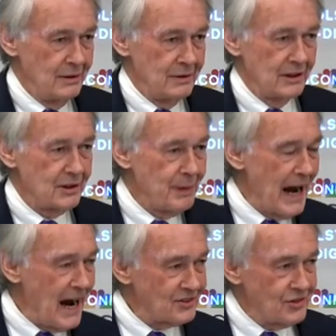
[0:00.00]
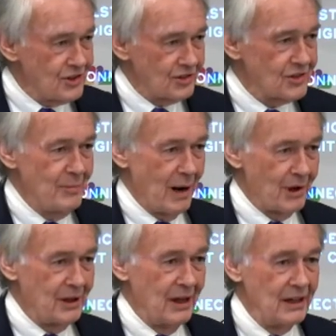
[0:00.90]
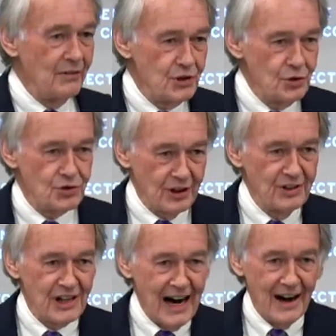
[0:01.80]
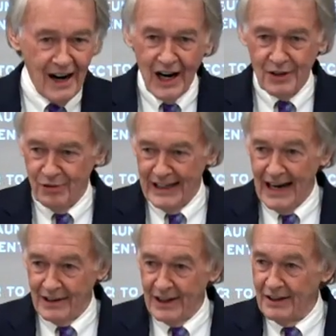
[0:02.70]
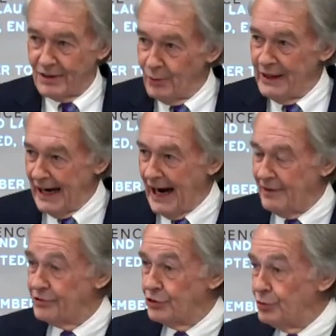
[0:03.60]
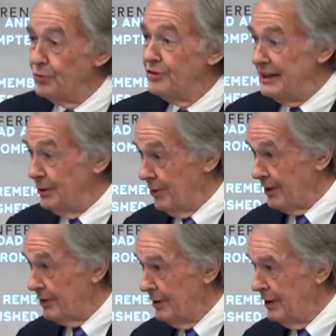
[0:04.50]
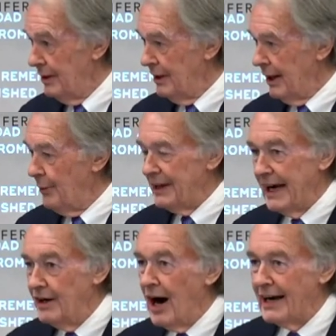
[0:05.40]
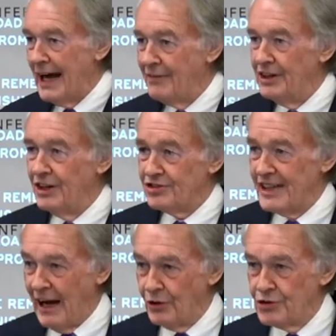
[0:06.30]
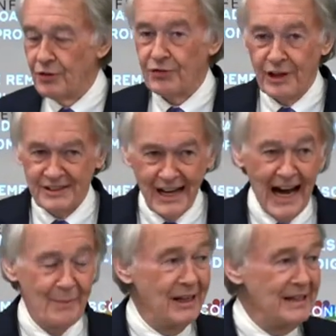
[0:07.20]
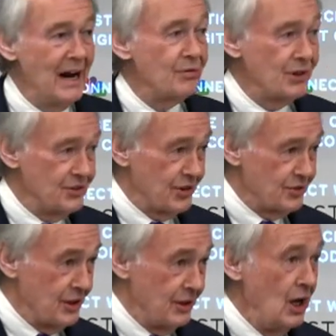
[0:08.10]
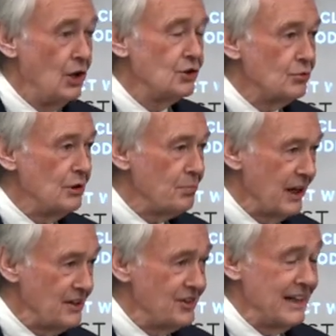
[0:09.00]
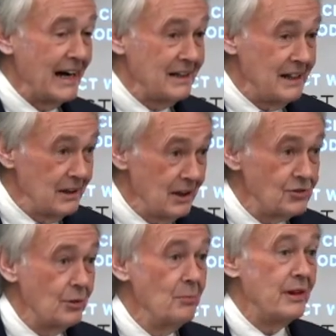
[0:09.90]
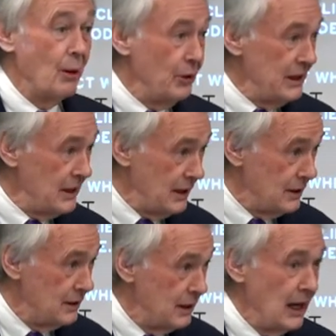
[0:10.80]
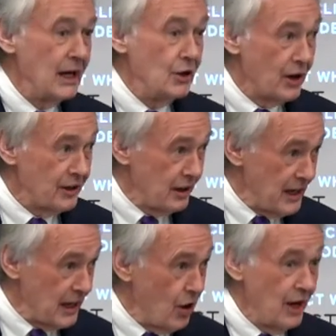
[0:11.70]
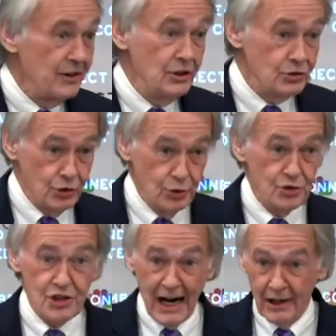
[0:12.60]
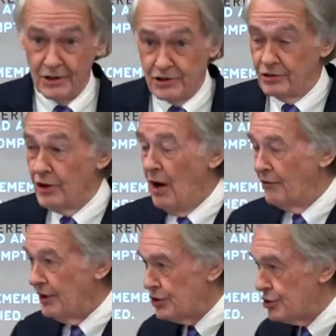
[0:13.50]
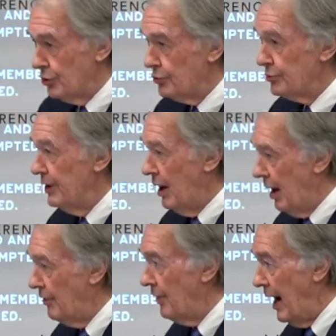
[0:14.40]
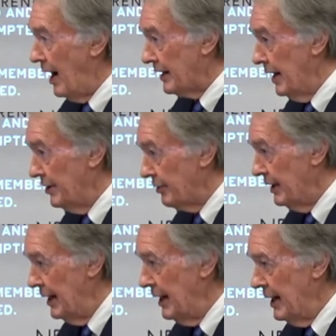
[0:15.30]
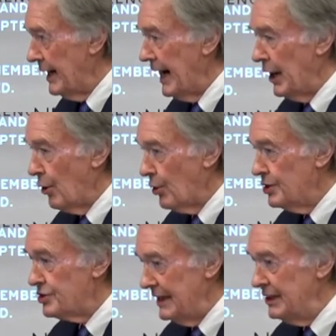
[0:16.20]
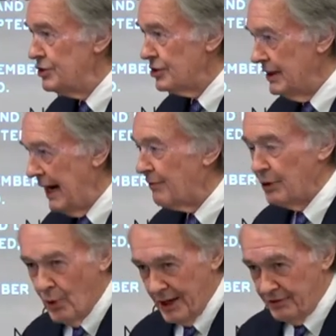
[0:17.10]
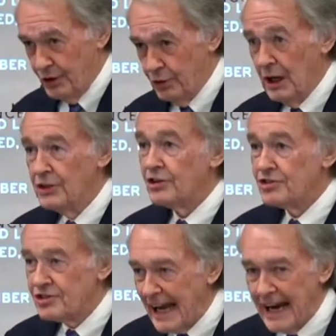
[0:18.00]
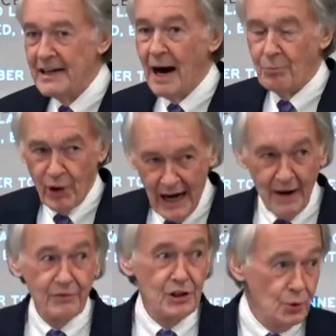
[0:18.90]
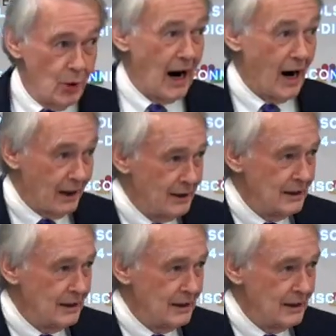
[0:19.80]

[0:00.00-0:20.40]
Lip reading: that the past is just a memory and the future is our hard reality that we have to deal with. And we cannot have a nostalgia for a time that never existed to replace the idealism that we need in order to take on these huge challenges for the children of our country. And I urge each and every one of you to stand up wherever you are